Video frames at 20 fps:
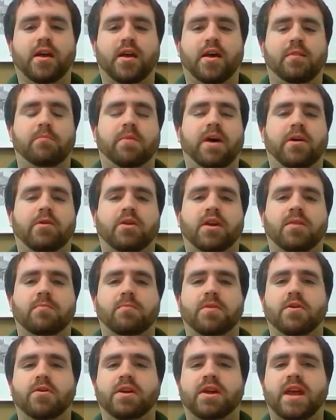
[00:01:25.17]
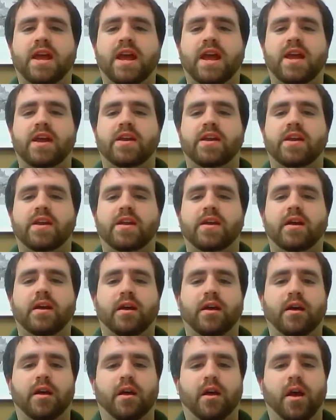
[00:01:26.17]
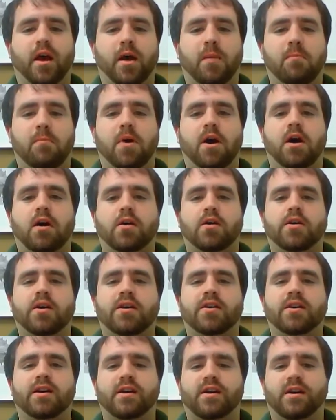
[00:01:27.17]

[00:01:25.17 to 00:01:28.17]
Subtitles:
about communicating among